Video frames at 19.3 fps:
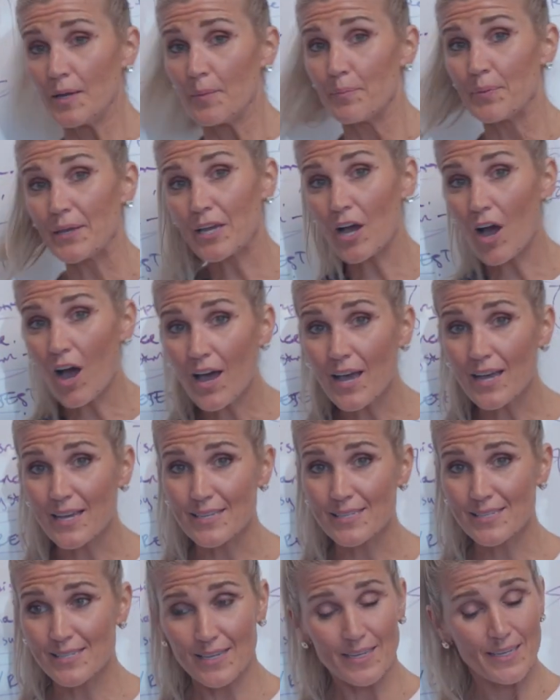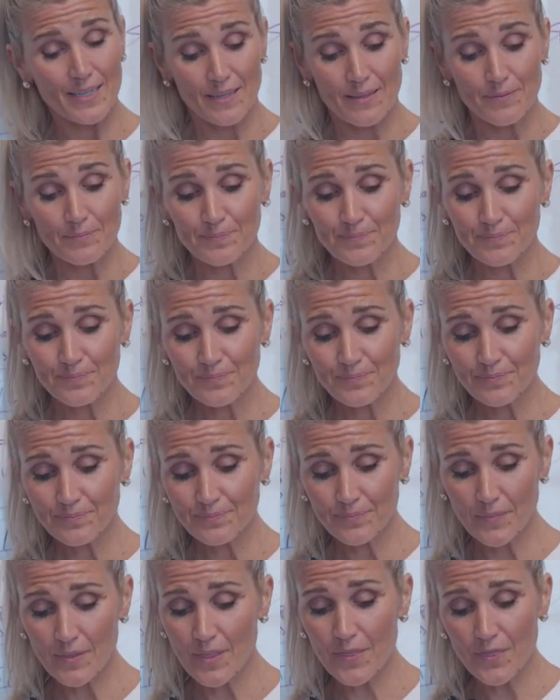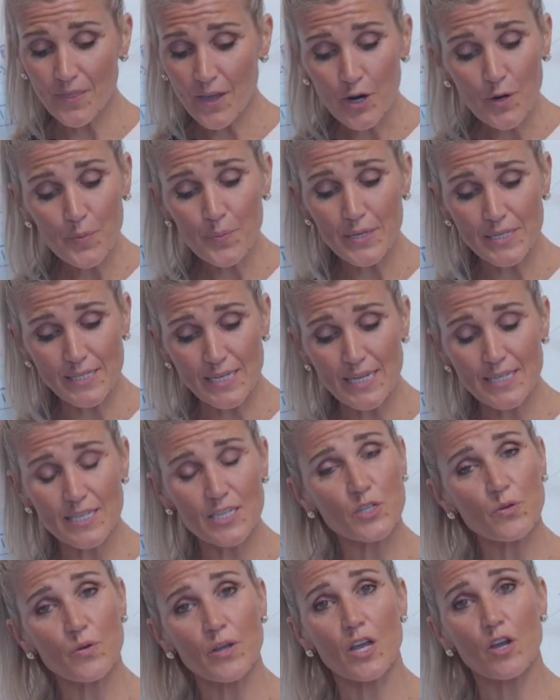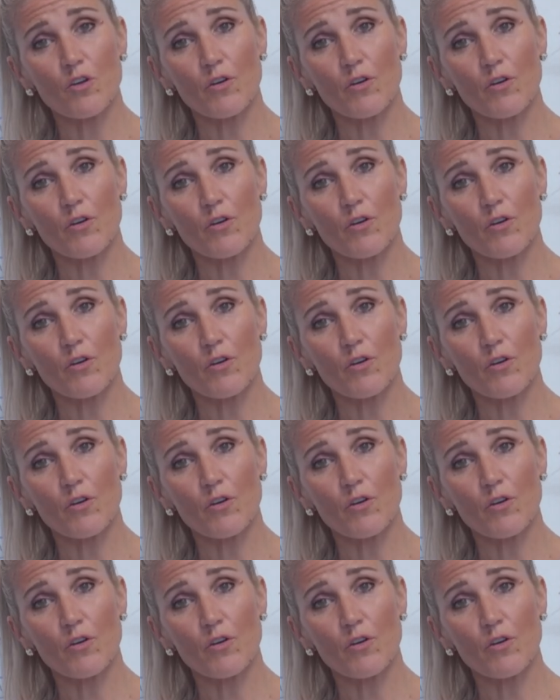because the therapist isn't doing a